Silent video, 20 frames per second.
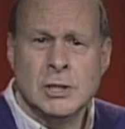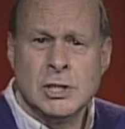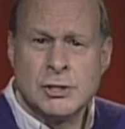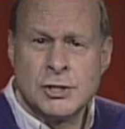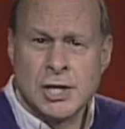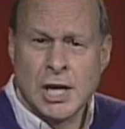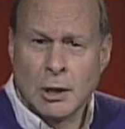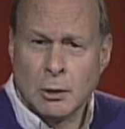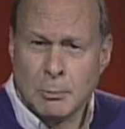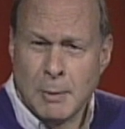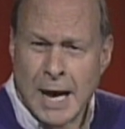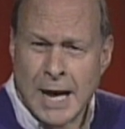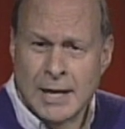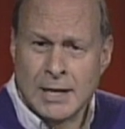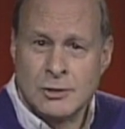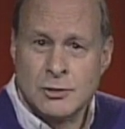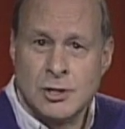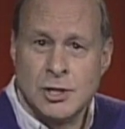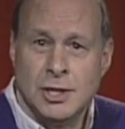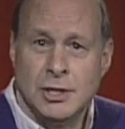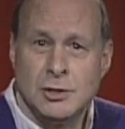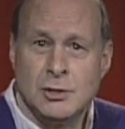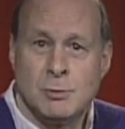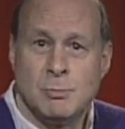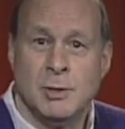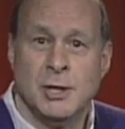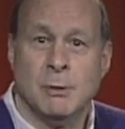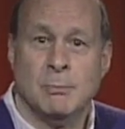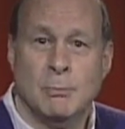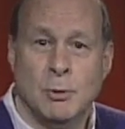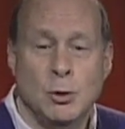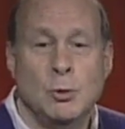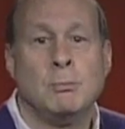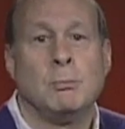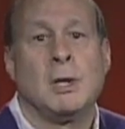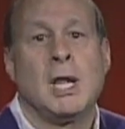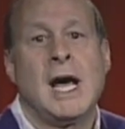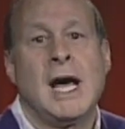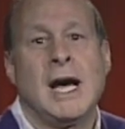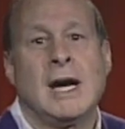sell magazines, be a
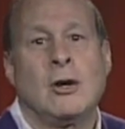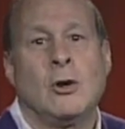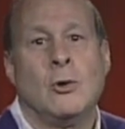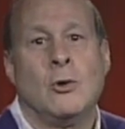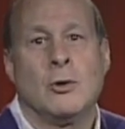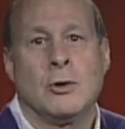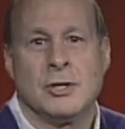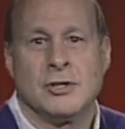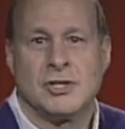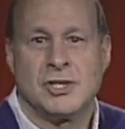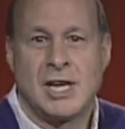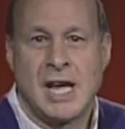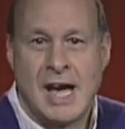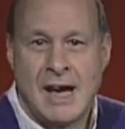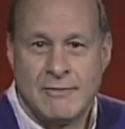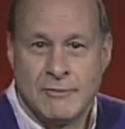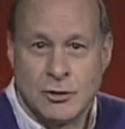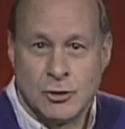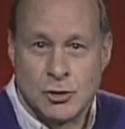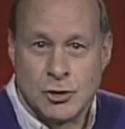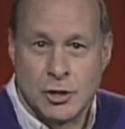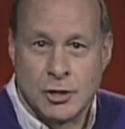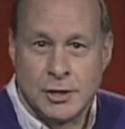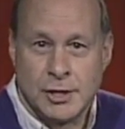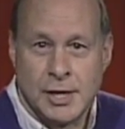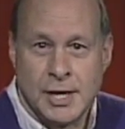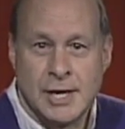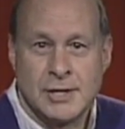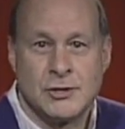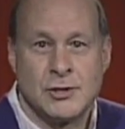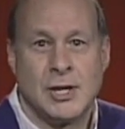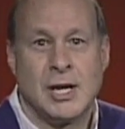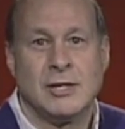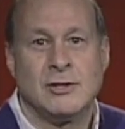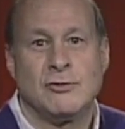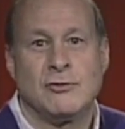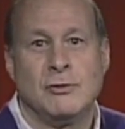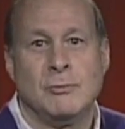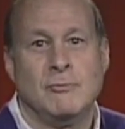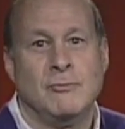bootblack, or a scavenger. Yes,
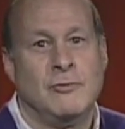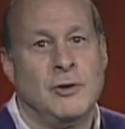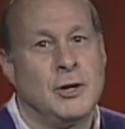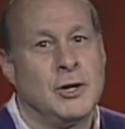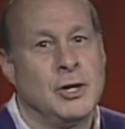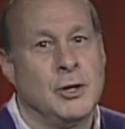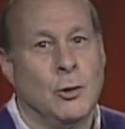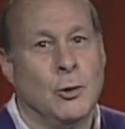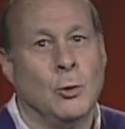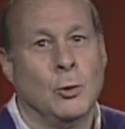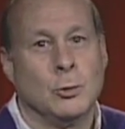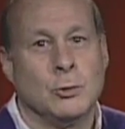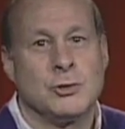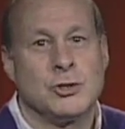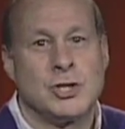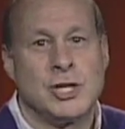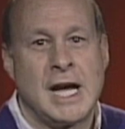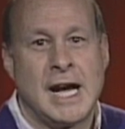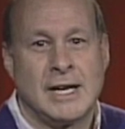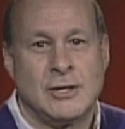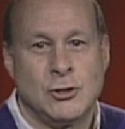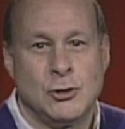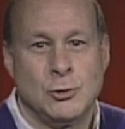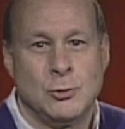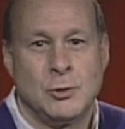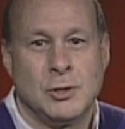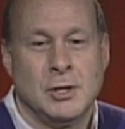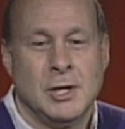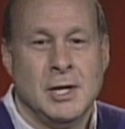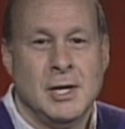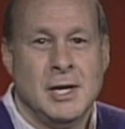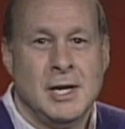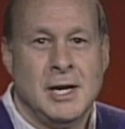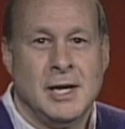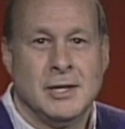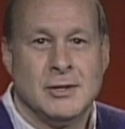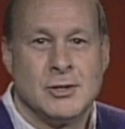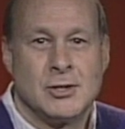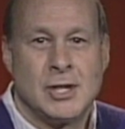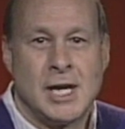that's from very old statute
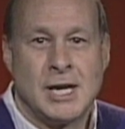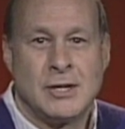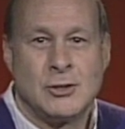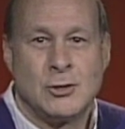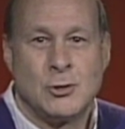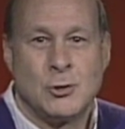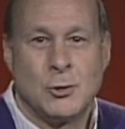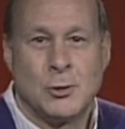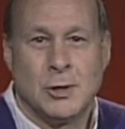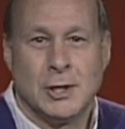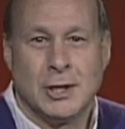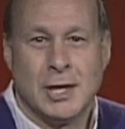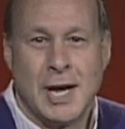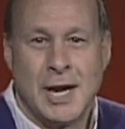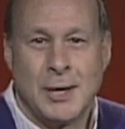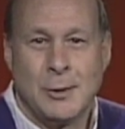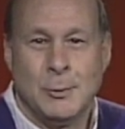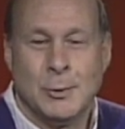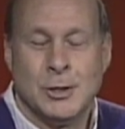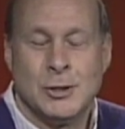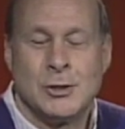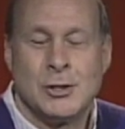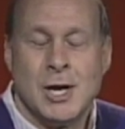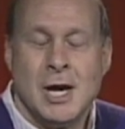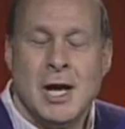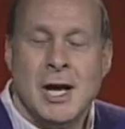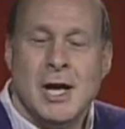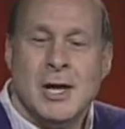and statutory language.